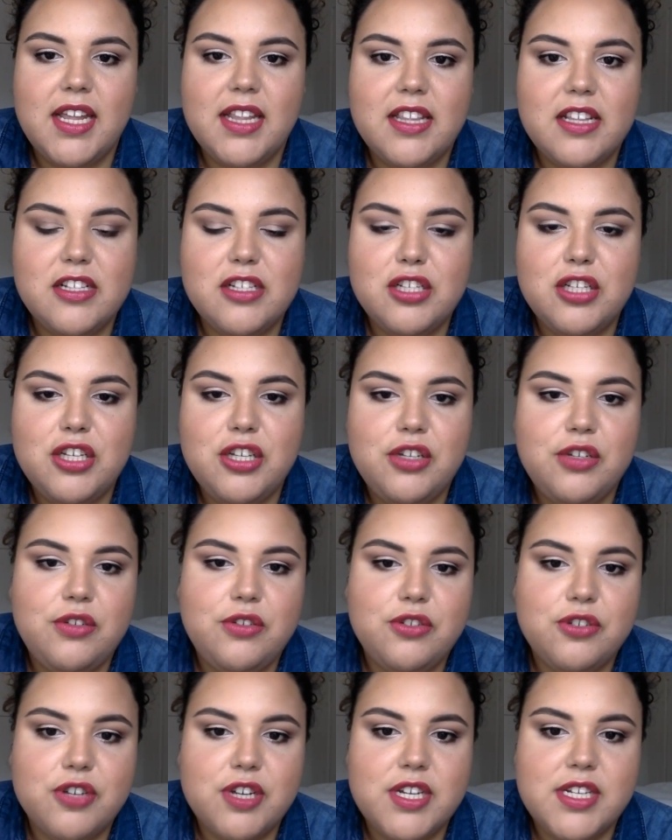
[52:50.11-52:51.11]
this
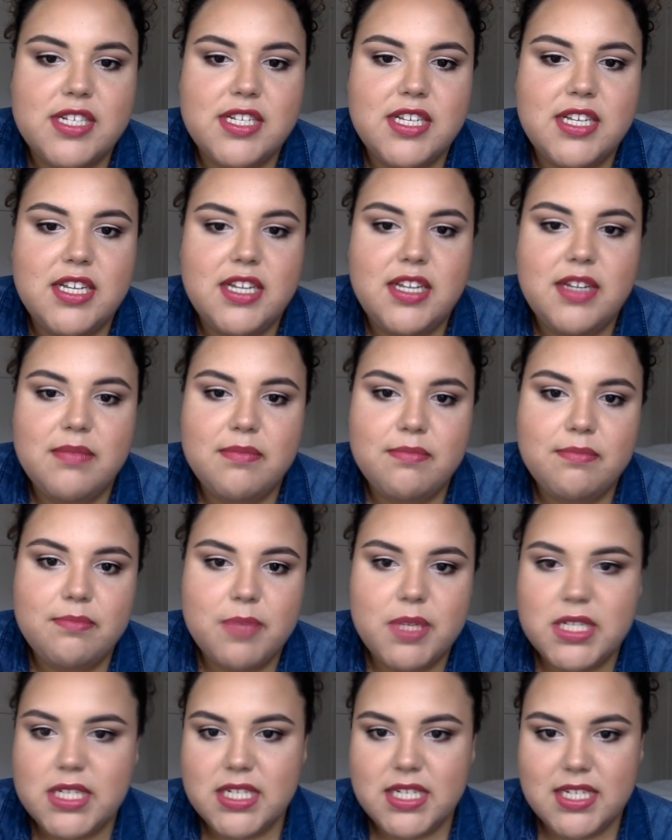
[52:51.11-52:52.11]
huge crazy
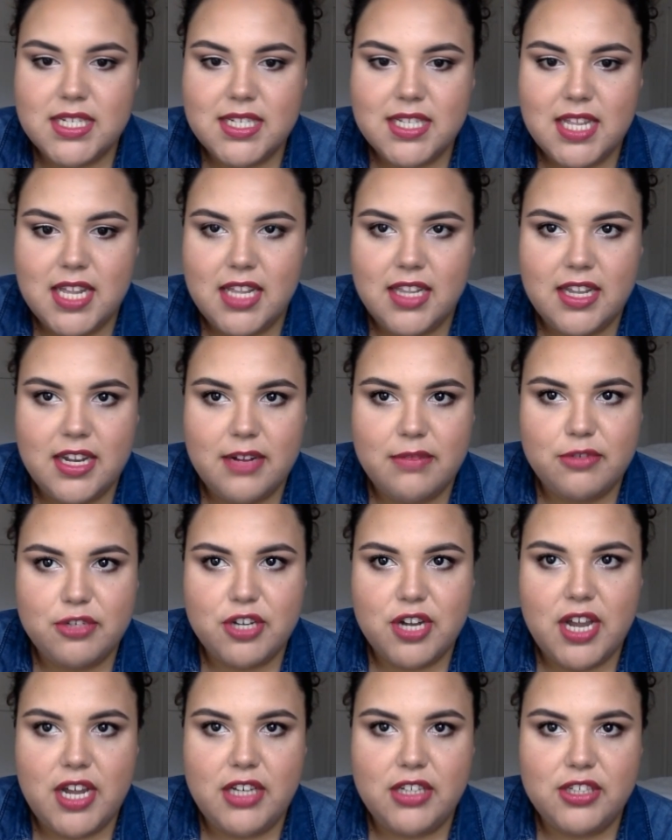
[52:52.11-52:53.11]
business thing that I'm
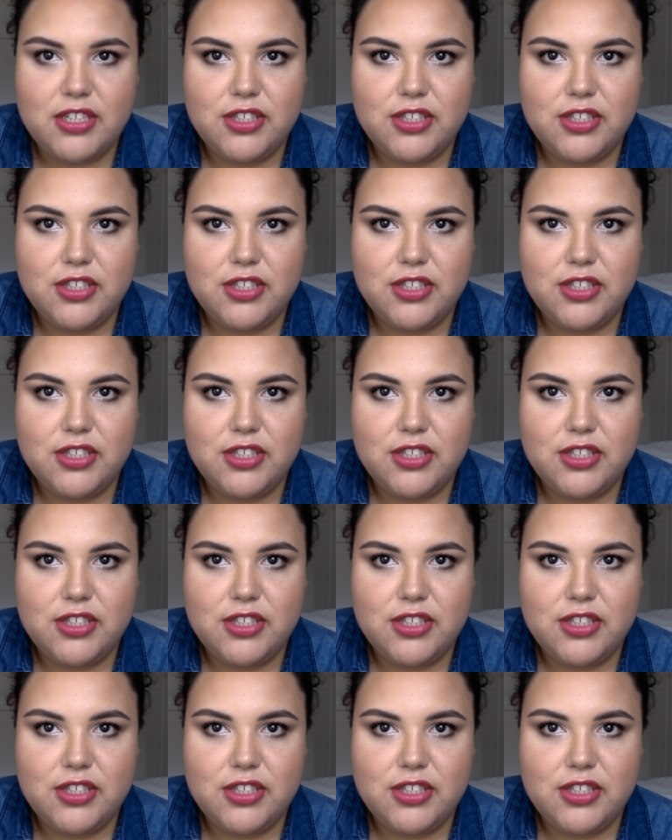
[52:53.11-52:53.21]
trying